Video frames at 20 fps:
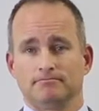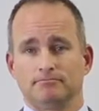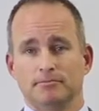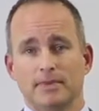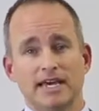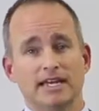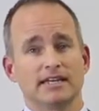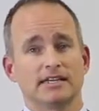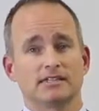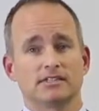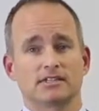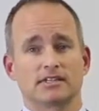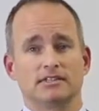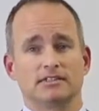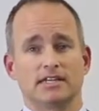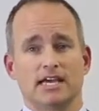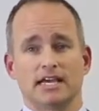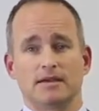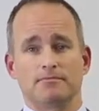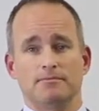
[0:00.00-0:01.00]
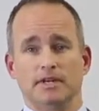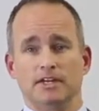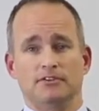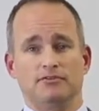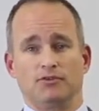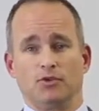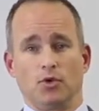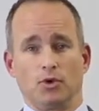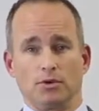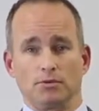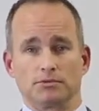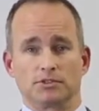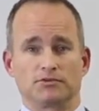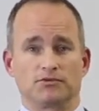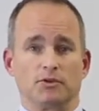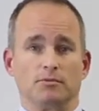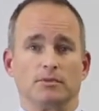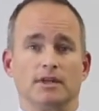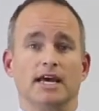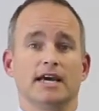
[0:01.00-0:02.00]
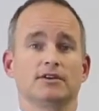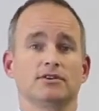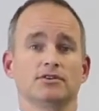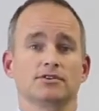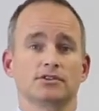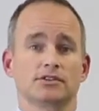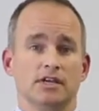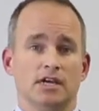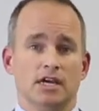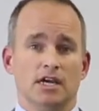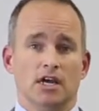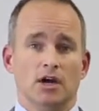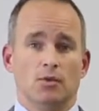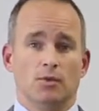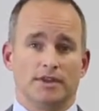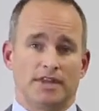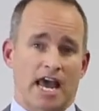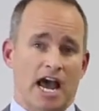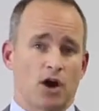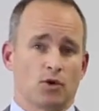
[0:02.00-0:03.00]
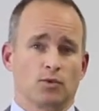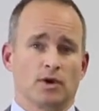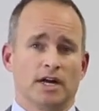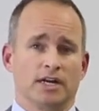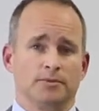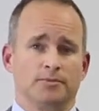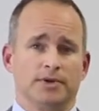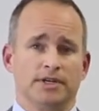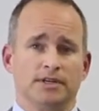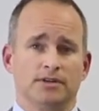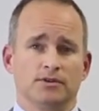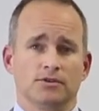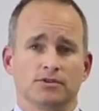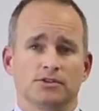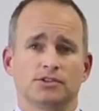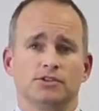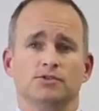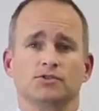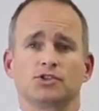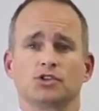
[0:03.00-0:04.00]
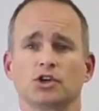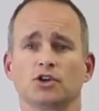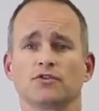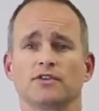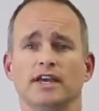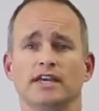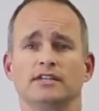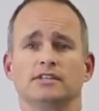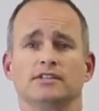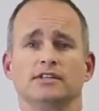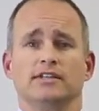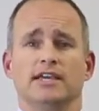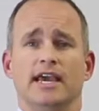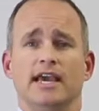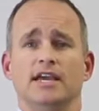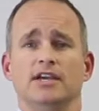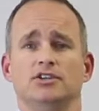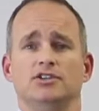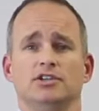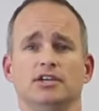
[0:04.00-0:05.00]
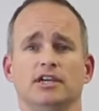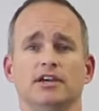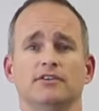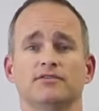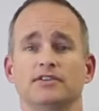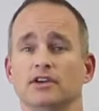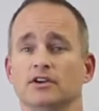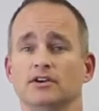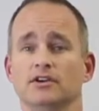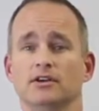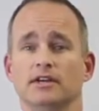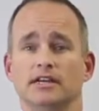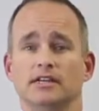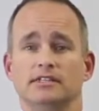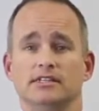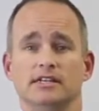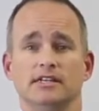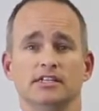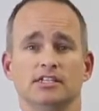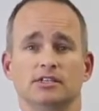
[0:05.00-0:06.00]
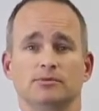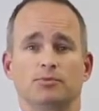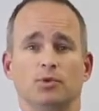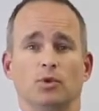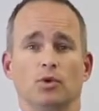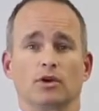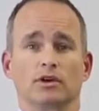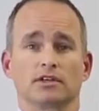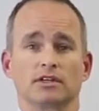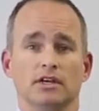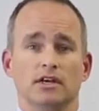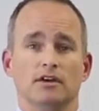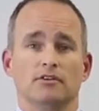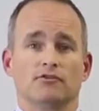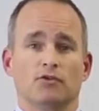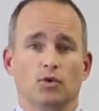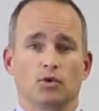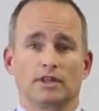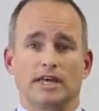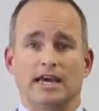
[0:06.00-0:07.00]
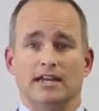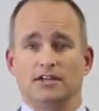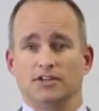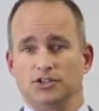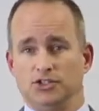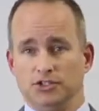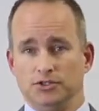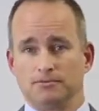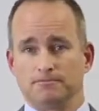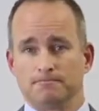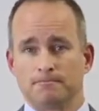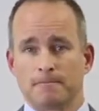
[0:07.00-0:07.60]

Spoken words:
Mailings can take many forms, from letters with outright appeals to surveys to gauge if there is any support for that issue.